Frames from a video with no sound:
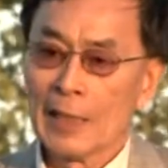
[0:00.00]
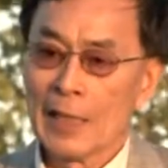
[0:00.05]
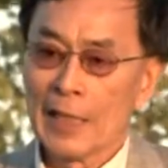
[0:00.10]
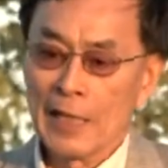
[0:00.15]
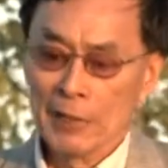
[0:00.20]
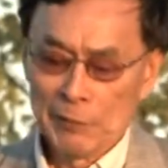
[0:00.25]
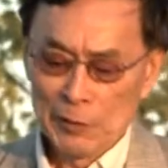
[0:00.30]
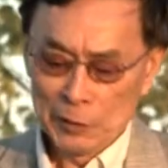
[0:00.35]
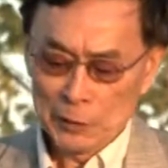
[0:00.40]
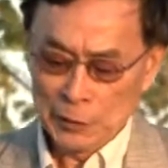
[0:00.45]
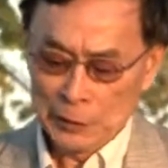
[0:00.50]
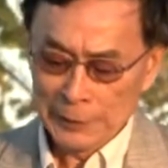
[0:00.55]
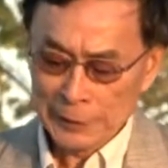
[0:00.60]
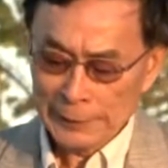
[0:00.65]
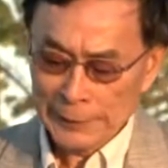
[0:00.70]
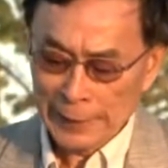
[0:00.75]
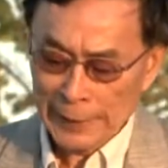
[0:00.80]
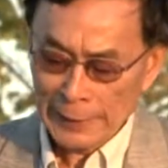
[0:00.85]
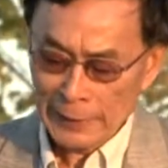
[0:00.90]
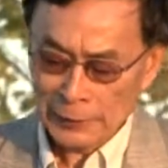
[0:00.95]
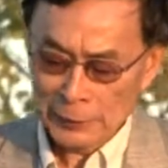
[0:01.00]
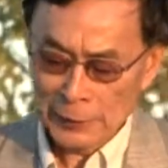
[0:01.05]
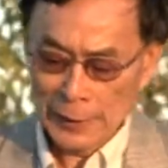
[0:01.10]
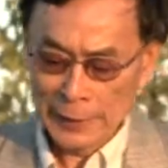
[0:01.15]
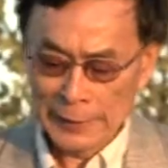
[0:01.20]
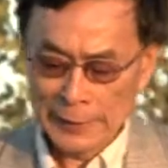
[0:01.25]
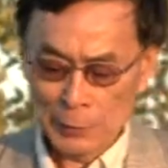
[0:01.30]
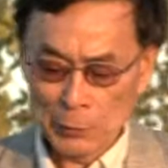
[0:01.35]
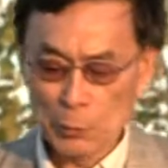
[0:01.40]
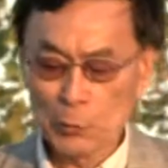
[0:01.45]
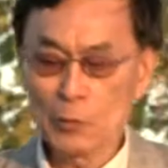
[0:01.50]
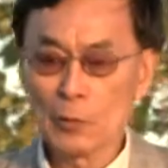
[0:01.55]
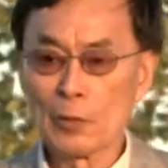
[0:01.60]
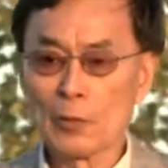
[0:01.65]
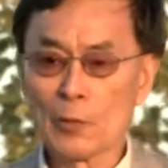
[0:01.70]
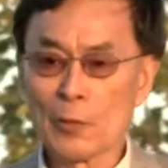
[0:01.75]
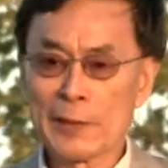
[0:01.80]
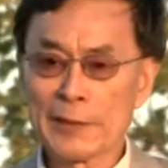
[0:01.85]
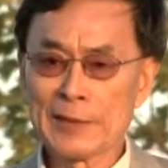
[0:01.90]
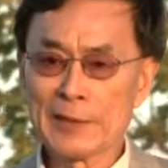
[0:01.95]
Ever since I started
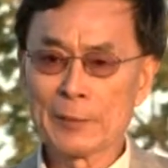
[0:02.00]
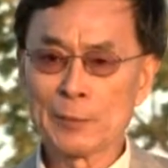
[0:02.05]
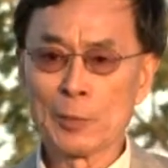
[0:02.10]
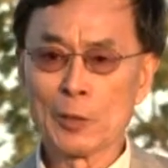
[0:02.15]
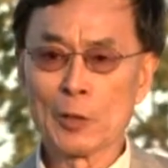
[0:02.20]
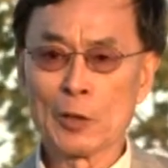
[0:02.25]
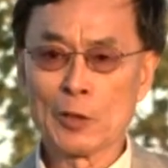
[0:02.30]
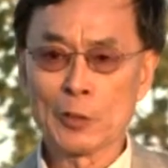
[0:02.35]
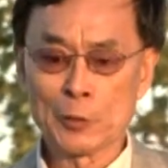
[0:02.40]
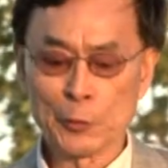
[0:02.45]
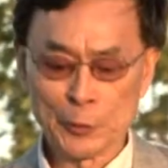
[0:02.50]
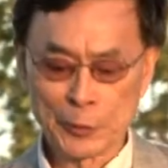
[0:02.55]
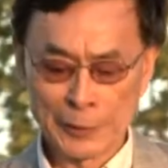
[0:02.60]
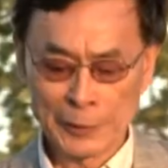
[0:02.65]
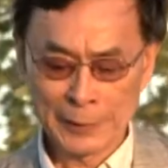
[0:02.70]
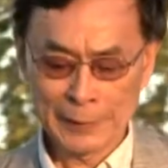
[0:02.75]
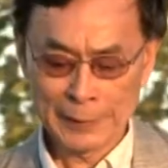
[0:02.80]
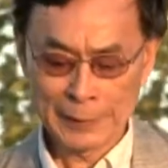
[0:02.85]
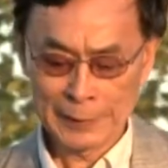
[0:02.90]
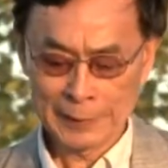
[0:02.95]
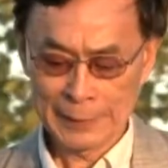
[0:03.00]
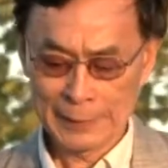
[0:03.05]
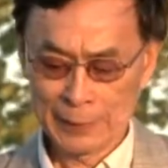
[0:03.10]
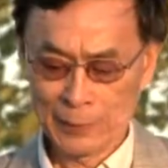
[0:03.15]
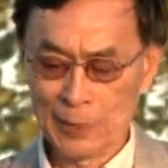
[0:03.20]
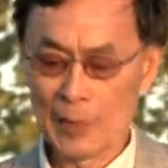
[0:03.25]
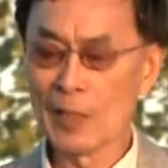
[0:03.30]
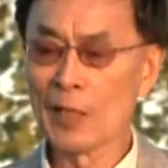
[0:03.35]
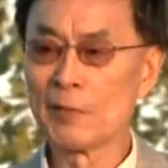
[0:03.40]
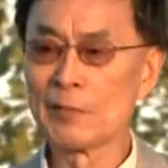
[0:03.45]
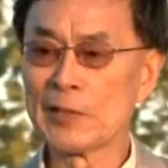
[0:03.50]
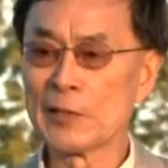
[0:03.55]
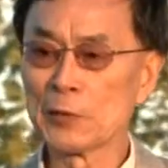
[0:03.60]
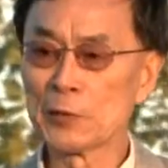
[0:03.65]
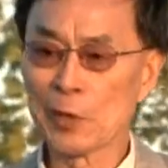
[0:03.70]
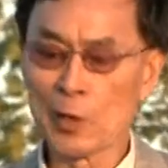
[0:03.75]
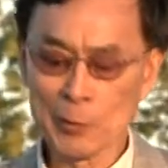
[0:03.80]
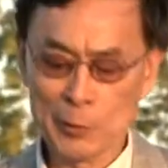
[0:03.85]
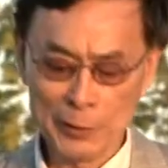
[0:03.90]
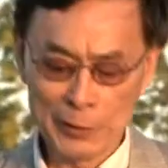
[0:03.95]
writing poetry, one of the
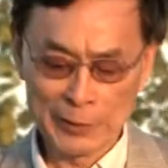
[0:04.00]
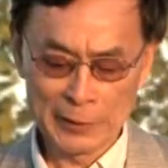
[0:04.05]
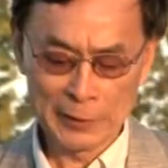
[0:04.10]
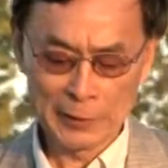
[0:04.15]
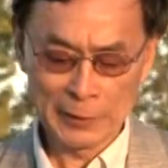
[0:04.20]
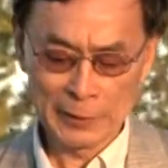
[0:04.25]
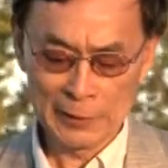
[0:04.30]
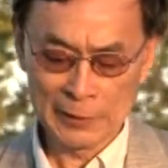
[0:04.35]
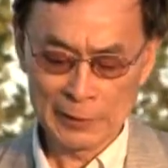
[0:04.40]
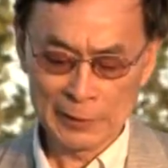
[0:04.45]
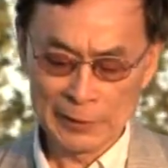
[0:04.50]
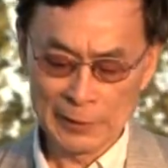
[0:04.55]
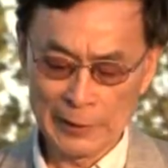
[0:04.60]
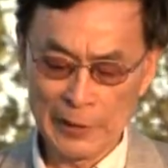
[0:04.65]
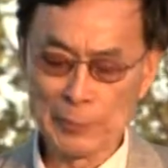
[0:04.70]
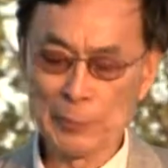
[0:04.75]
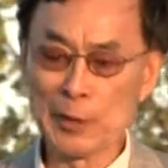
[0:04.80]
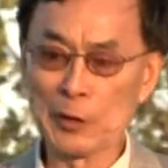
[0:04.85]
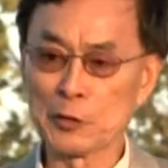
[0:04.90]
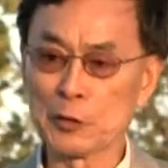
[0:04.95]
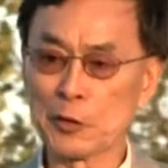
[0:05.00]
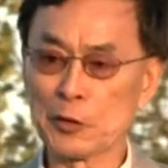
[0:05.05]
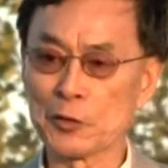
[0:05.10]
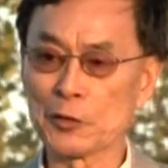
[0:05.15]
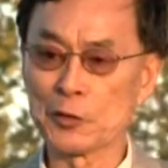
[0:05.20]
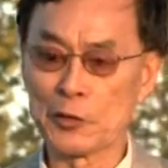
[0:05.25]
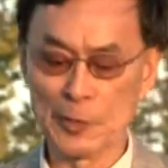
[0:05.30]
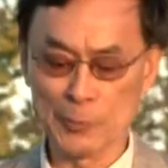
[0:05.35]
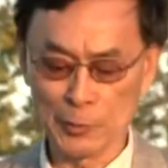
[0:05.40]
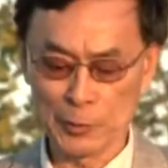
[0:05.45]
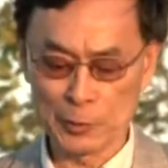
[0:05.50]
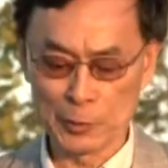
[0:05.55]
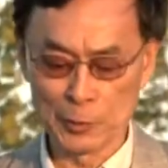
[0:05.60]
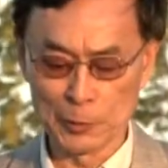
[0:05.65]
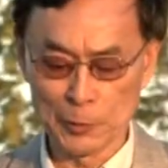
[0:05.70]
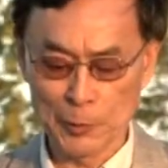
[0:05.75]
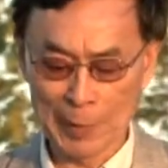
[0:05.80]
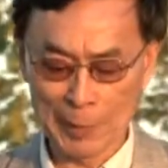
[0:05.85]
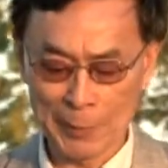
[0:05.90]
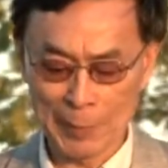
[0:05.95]
troubling images seems to
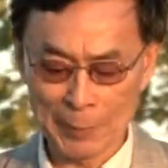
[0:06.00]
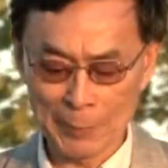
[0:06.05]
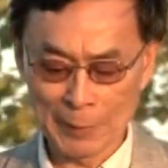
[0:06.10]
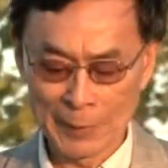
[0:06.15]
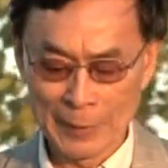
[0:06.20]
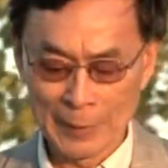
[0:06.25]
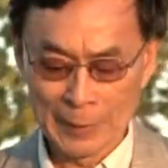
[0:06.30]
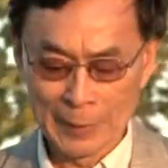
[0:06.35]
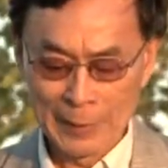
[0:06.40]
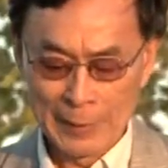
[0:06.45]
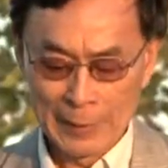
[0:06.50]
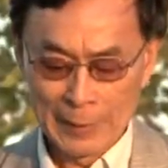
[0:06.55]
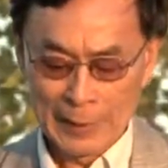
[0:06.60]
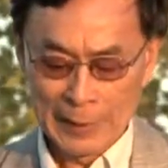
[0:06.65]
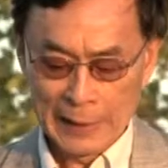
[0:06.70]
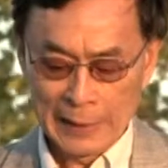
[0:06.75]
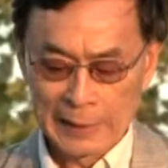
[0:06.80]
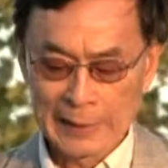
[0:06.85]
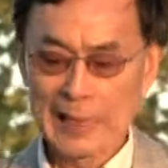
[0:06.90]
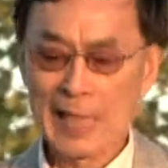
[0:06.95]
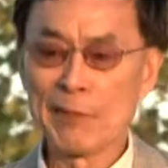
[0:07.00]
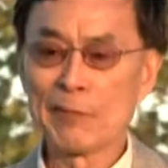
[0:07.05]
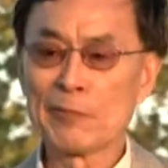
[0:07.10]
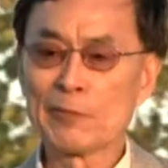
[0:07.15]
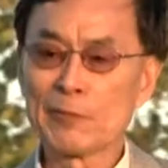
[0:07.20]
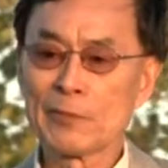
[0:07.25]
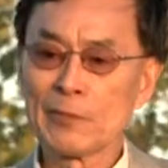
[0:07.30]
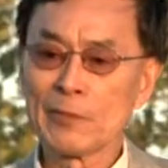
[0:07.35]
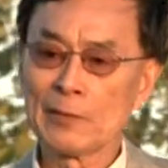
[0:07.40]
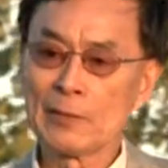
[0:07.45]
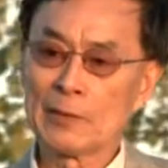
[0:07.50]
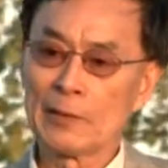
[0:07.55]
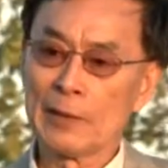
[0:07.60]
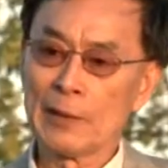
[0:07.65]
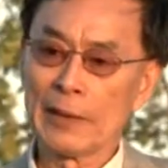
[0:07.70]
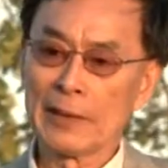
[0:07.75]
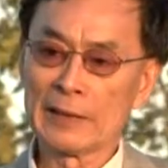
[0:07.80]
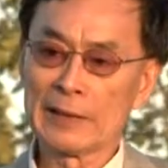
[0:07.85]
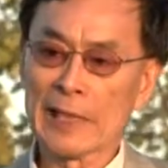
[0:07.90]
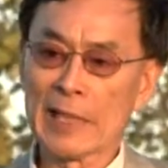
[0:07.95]
pop up time
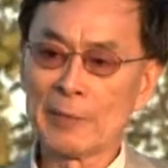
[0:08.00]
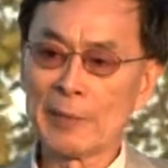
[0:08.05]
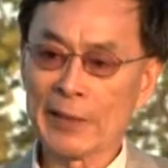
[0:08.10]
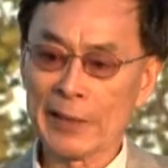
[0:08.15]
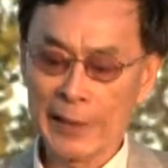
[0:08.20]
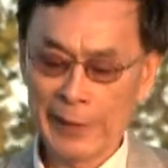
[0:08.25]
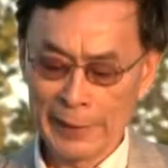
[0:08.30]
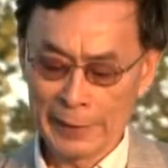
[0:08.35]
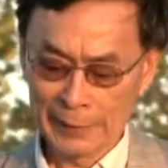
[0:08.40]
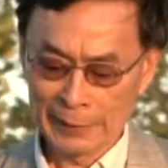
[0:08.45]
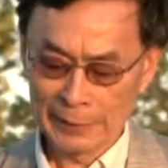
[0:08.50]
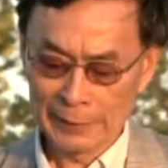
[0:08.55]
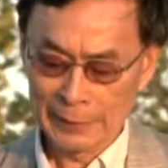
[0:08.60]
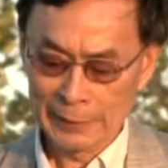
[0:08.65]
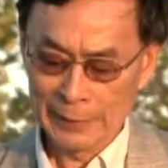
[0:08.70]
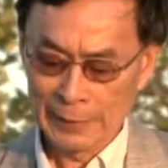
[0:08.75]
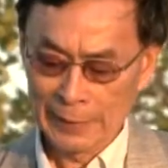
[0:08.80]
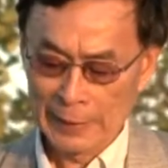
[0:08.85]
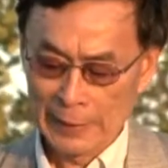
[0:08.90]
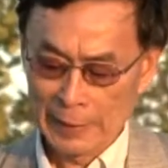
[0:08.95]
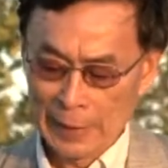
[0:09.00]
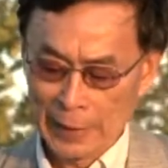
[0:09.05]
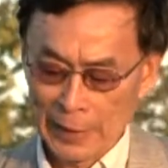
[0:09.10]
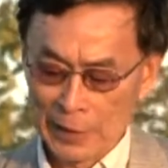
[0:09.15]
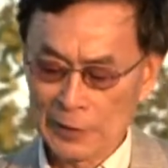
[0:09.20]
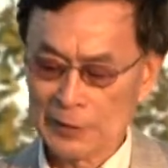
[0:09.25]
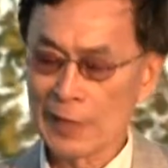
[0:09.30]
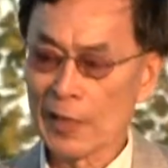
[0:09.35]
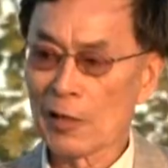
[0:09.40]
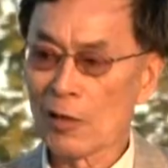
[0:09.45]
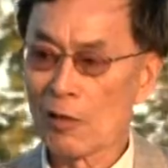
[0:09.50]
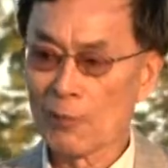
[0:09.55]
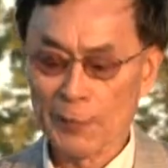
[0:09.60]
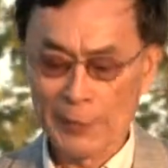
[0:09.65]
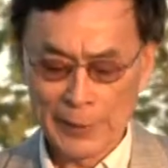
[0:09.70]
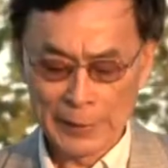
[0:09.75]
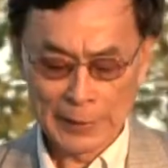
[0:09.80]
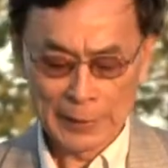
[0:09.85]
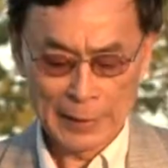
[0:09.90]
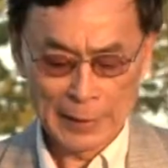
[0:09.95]
and time again. Is that of
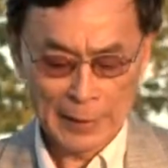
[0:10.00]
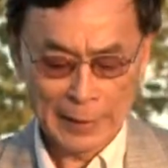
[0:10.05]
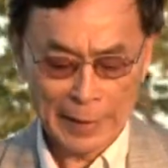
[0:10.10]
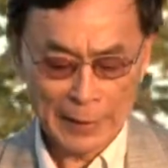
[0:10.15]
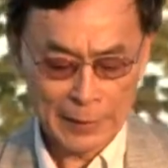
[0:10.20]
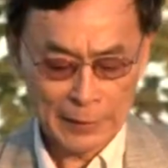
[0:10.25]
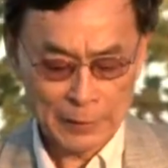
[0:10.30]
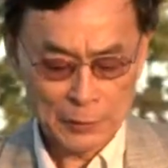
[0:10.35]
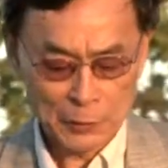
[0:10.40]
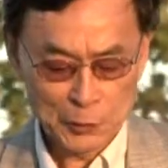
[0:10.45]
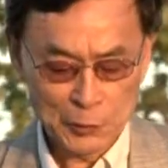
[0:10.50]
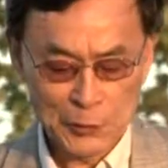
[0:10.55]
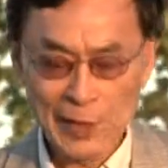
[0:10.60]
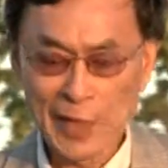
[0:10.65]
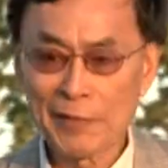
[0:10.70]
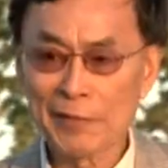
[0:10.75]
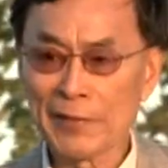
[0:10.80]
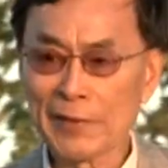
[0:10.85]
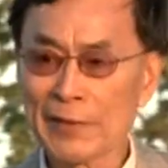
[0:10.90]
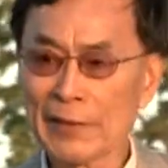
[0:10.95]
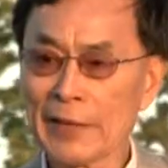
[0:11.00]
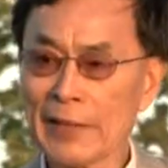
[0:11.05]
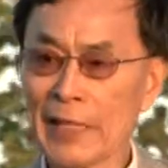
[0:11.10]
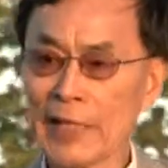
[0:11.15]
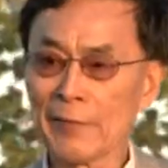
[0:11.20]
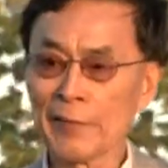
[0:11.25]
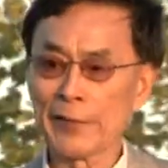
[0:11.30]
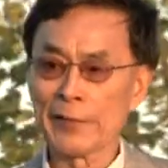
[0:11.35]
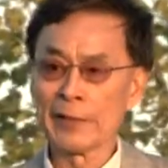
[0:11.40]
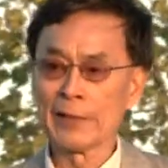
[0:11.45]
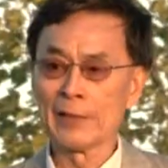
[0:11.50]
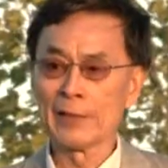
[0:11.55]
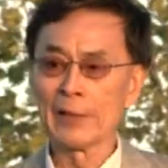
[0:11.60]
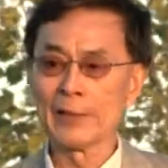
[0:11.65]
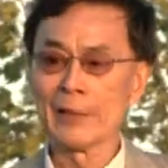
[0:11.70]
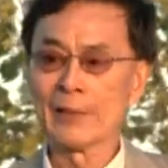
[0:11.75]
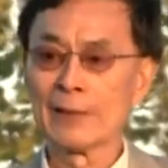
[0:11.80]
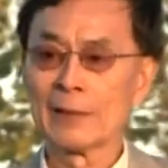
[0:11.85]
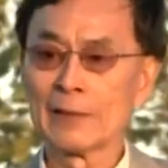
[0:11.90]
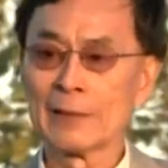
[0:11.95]
a starving African
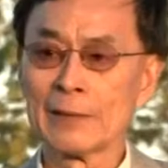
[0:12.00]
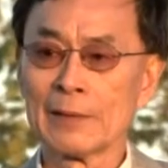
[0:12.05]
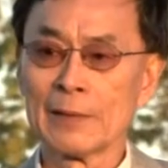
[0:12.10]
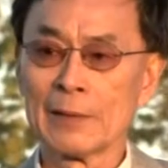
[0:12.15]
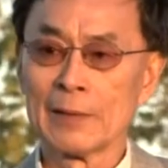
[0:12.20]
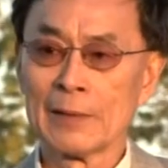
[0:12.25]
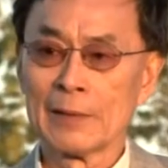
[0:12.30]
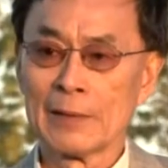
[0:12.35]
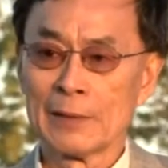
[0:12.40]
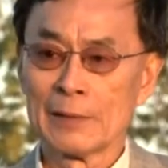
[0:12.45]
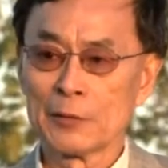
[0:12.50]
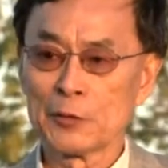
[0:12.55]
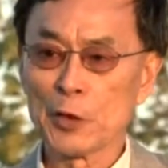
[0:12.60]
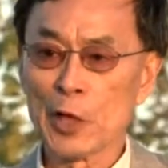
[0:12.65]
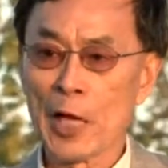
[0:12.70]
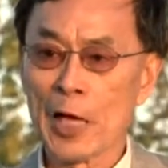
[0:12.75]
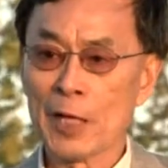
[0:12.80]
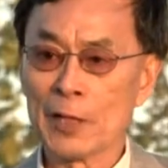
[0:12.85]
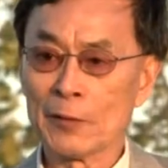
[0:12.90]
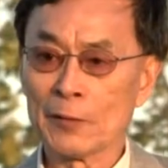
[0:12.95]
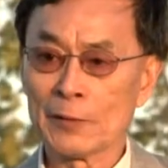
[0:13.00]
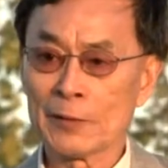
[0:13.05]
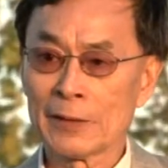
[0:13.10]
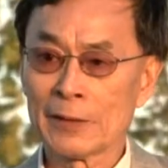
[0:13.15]
child.